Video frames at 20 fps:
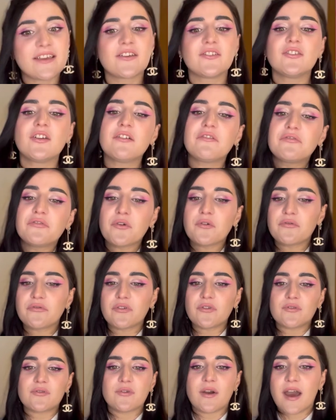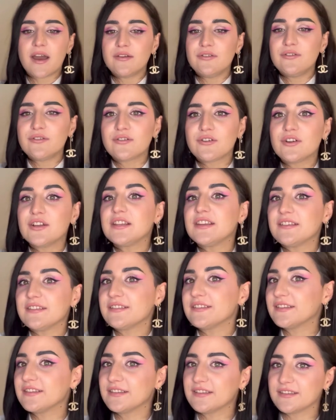not frou-frou, how you call
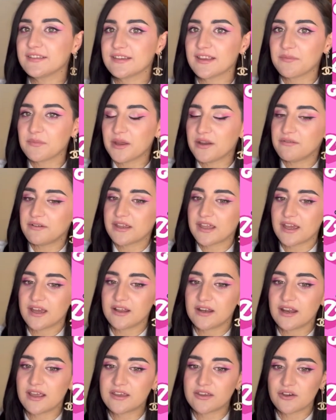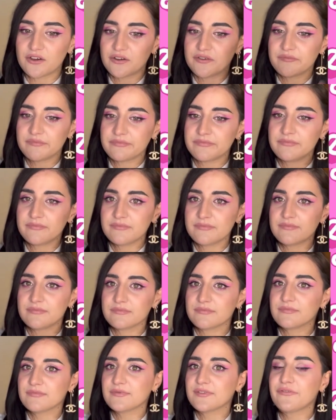this in America, like a
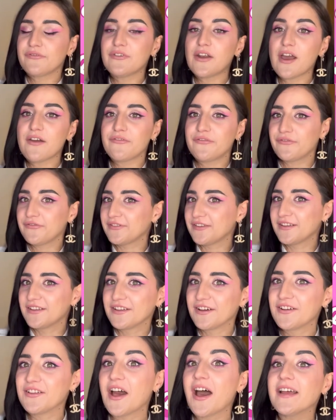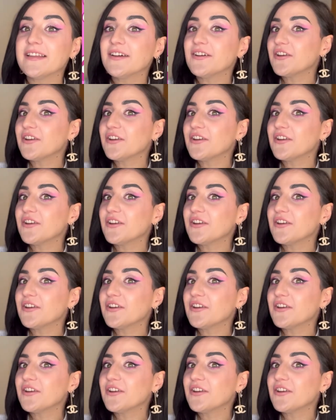fluff, you know, I don't